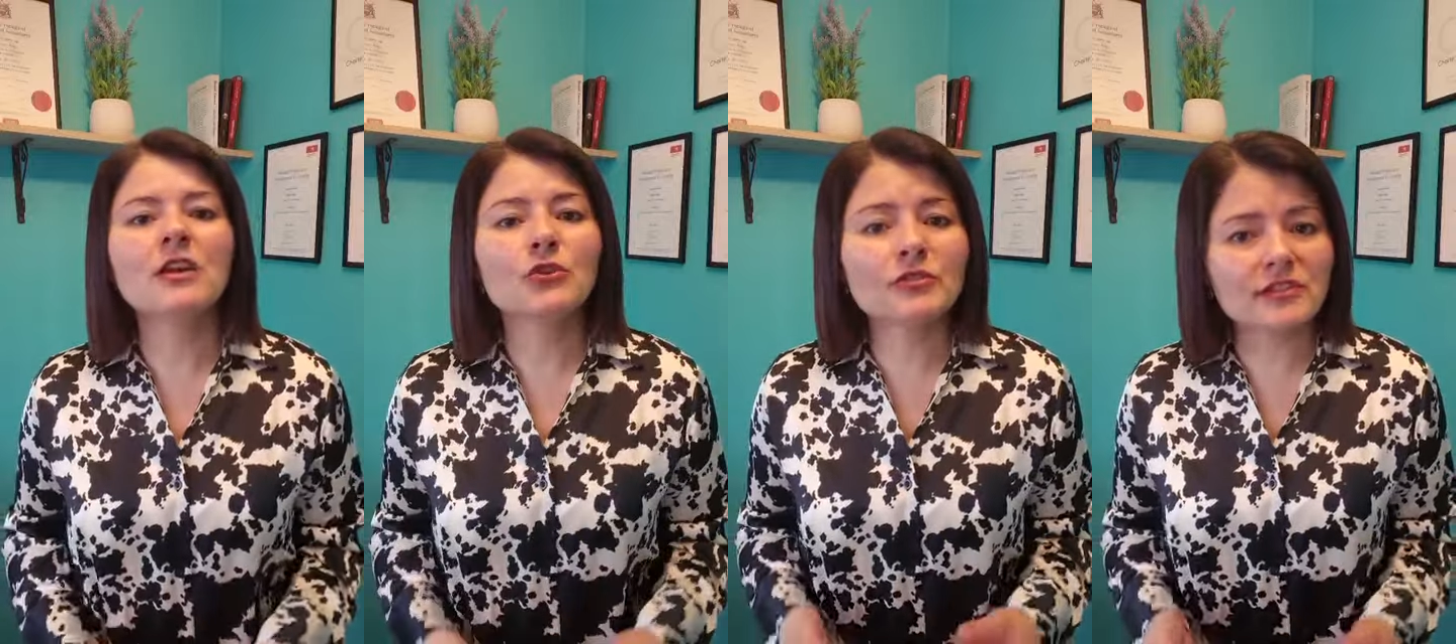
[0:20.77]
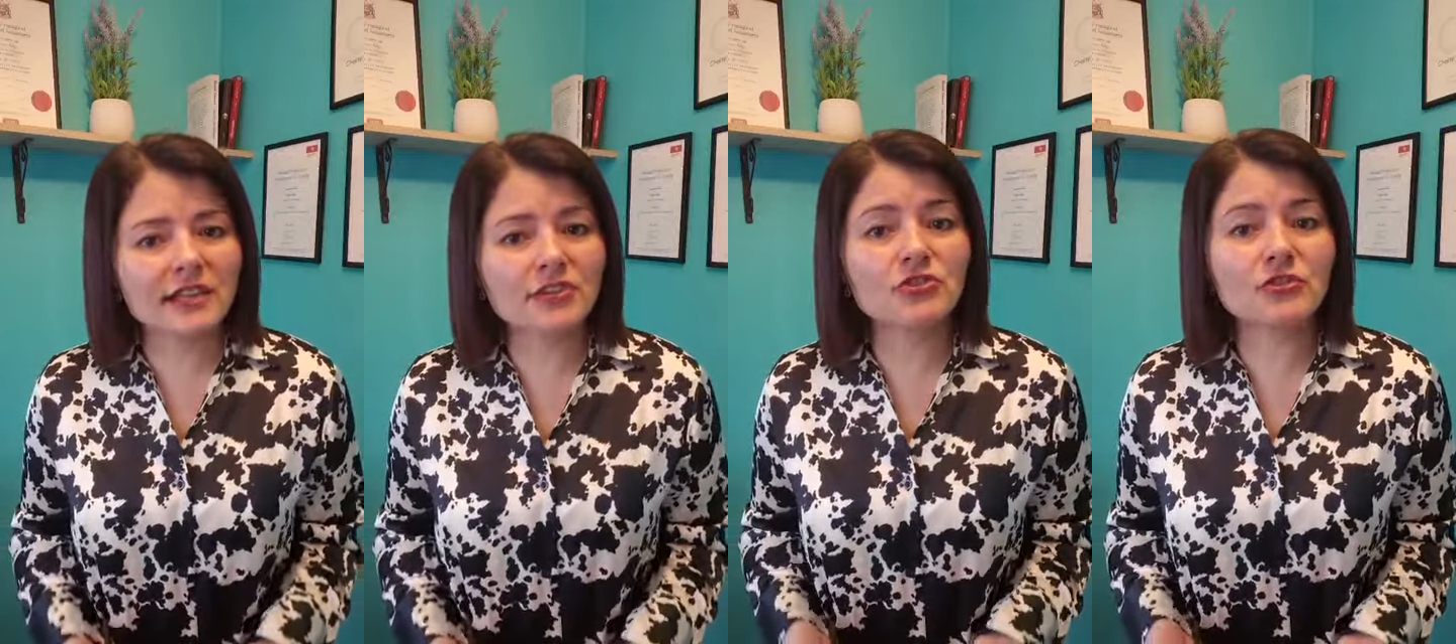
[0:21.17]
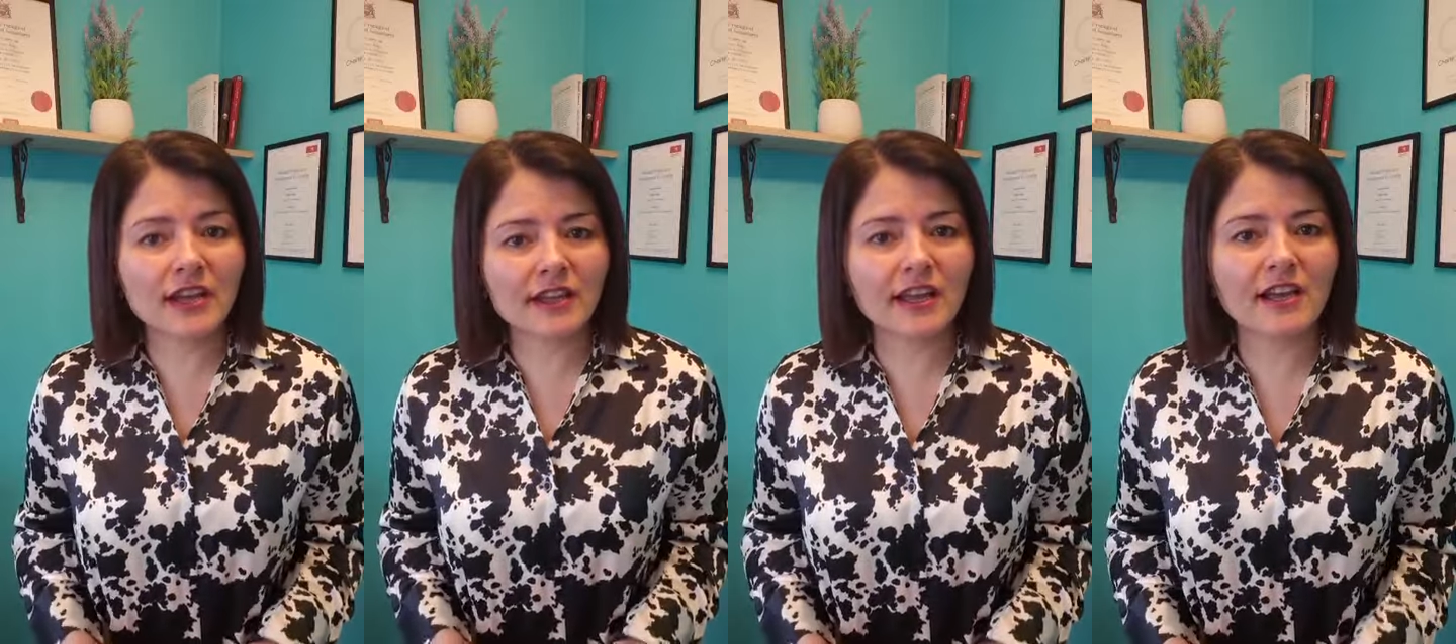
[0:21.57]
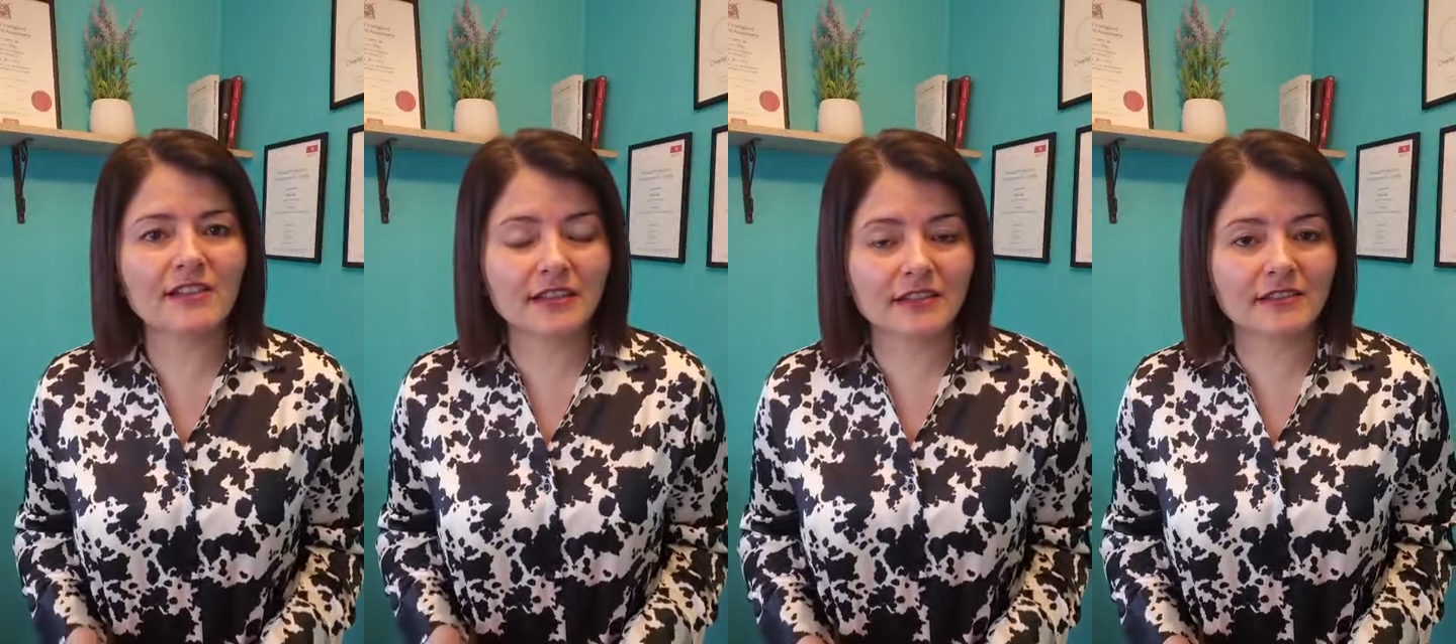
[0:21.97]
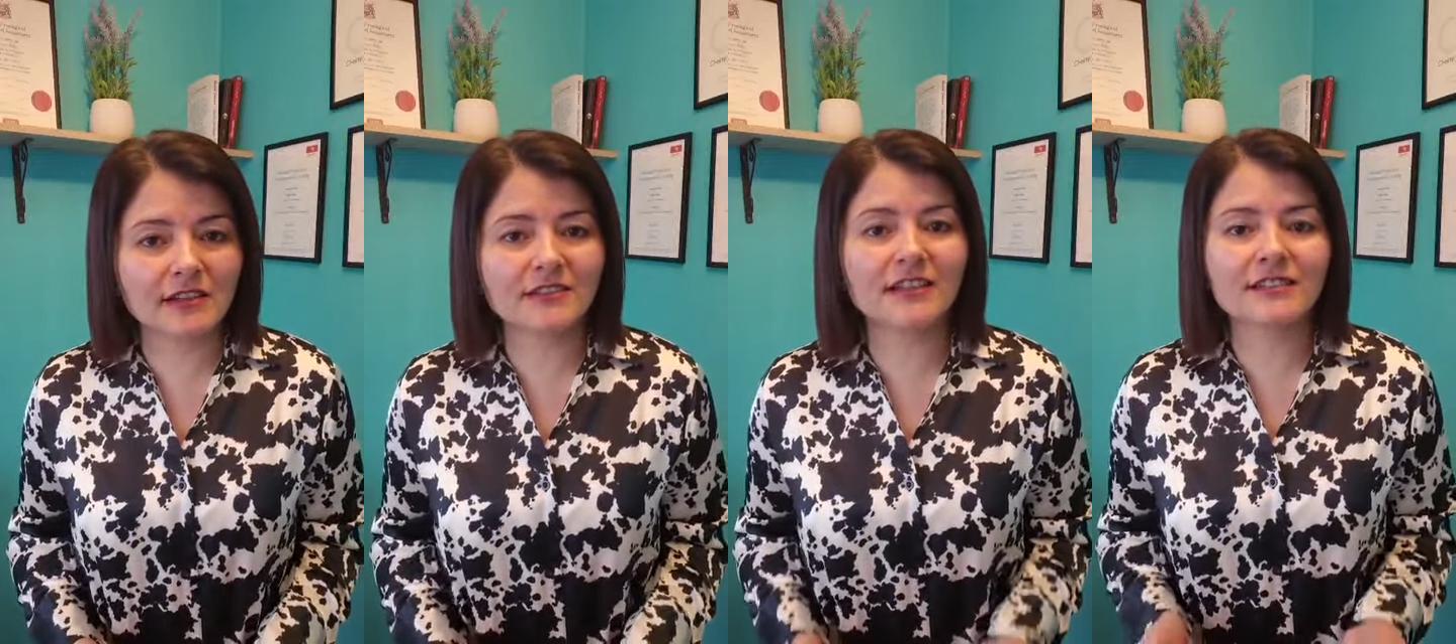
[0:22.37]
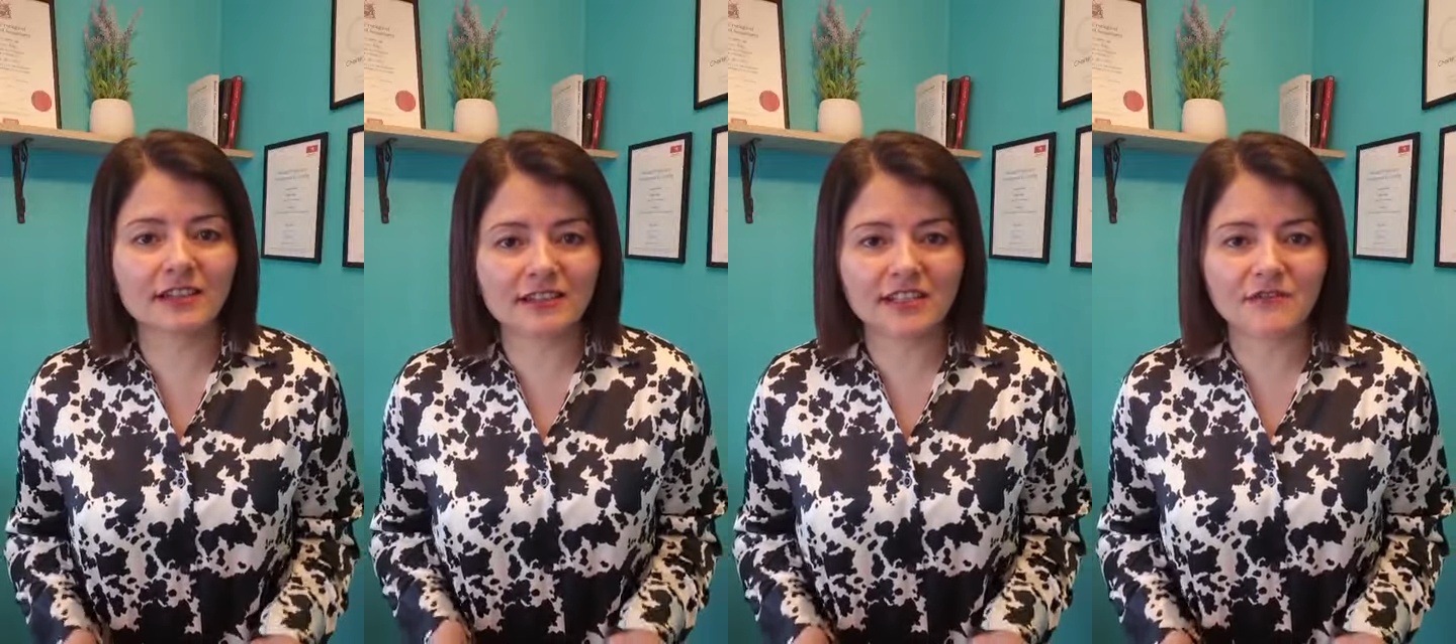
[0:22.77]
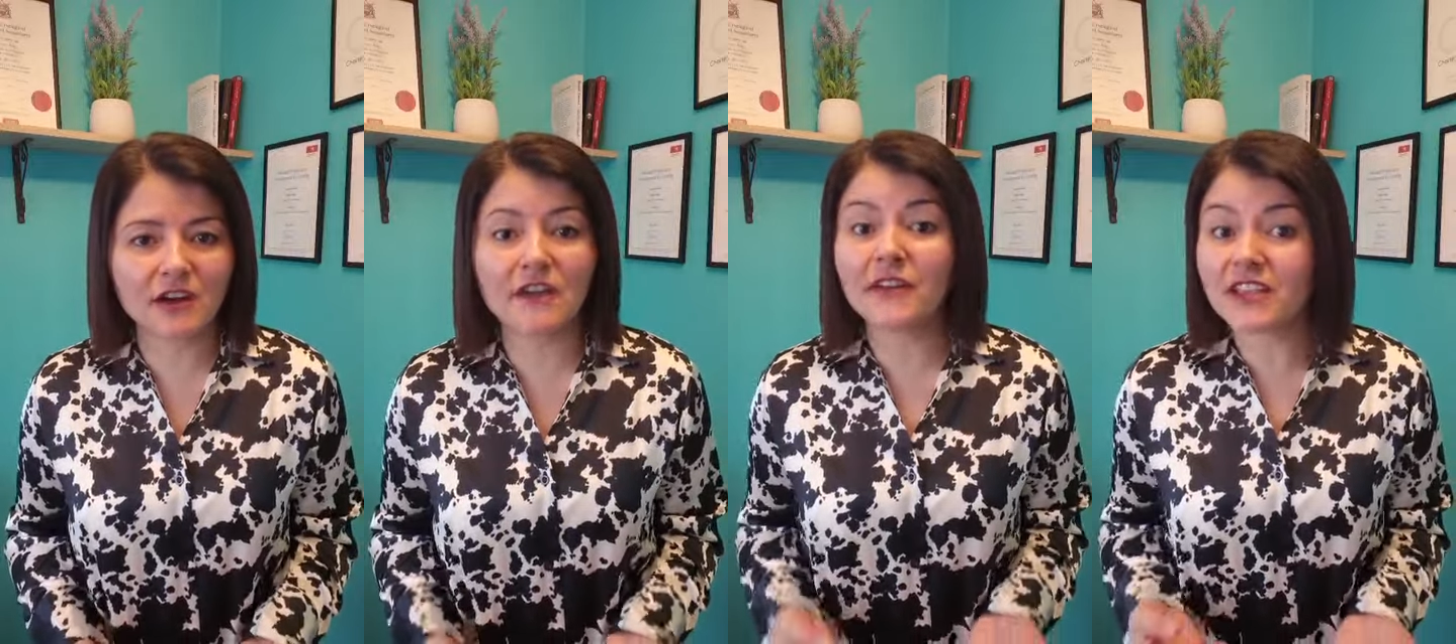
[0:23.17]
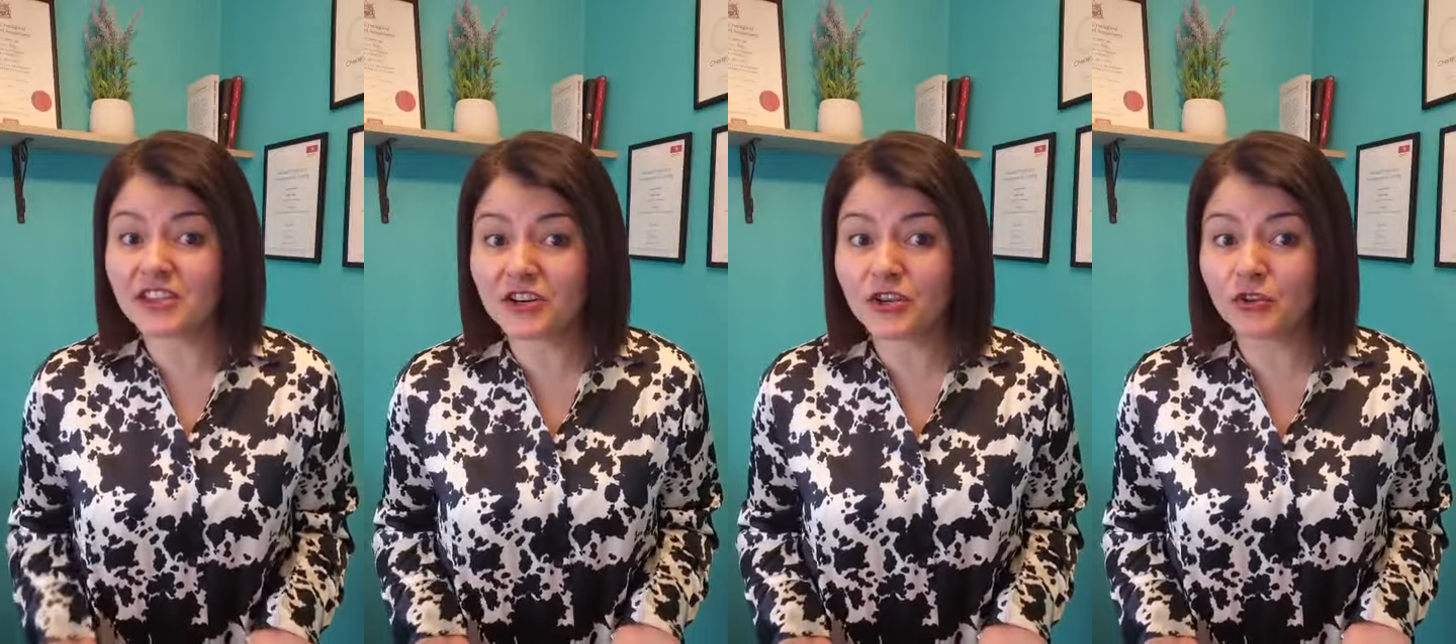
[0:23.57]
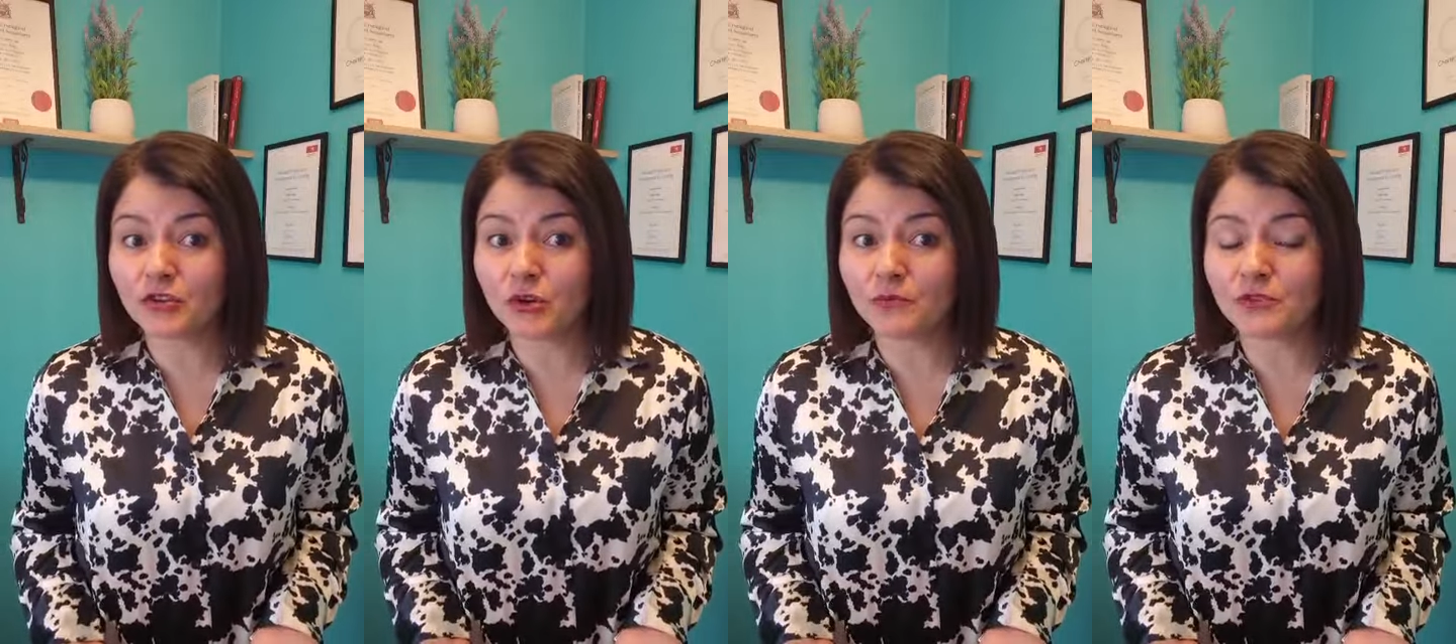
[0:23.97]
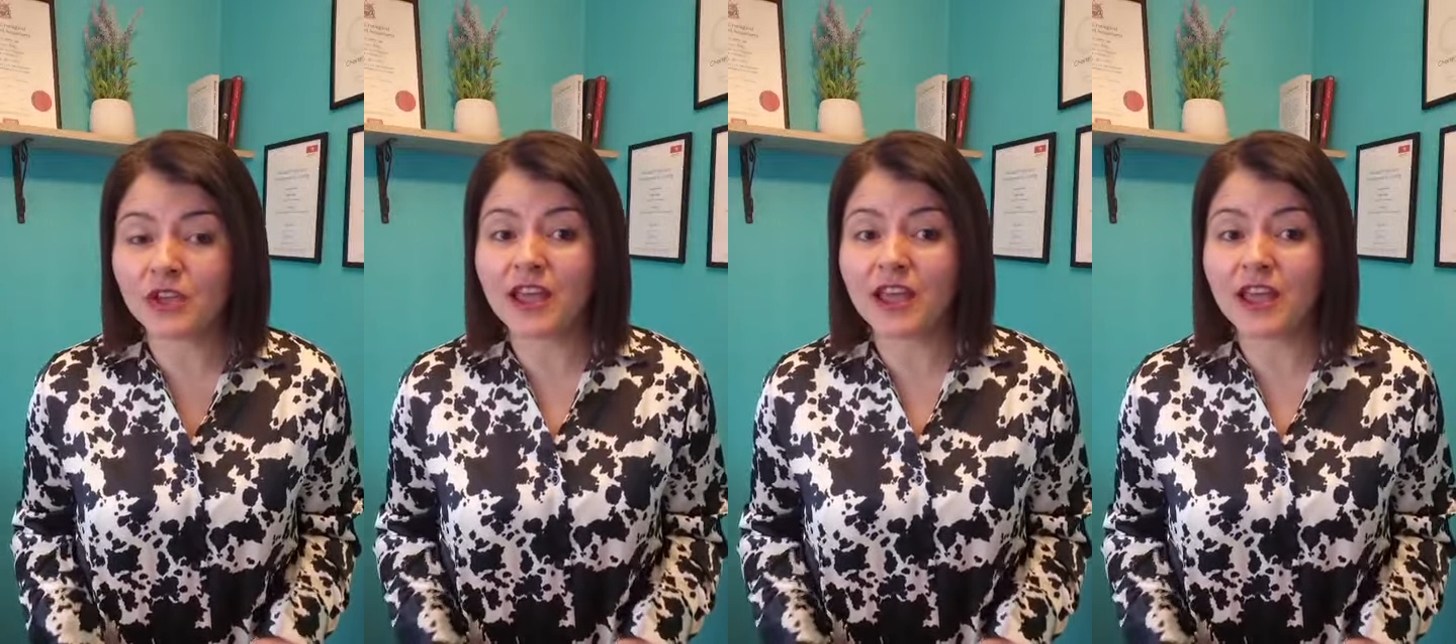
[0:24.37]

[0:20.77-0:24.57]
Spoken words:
Your statutory accounts exist to satisfy three groups: